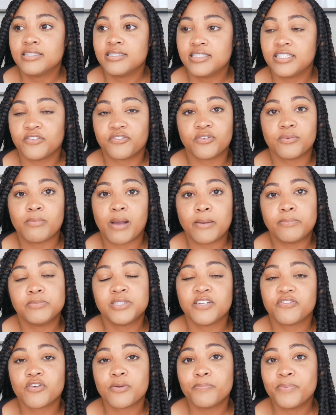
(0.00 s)
different my
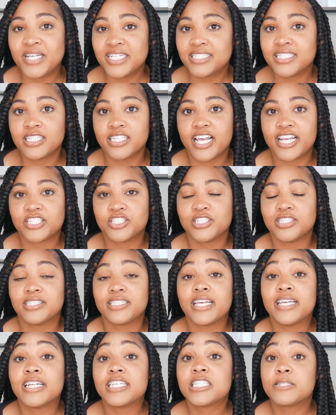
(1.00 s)
different pen
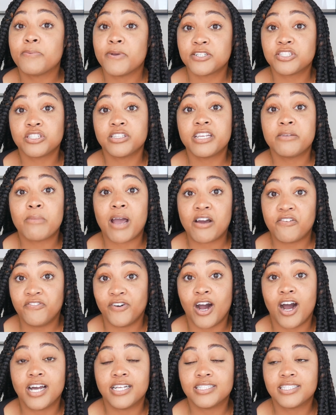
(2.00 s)
selections and especially my
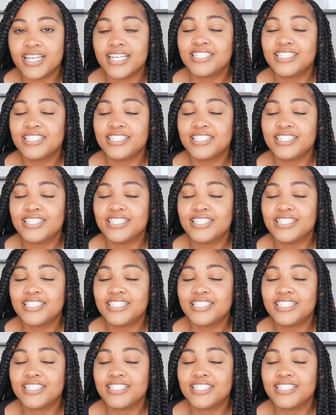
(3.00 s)
fonts.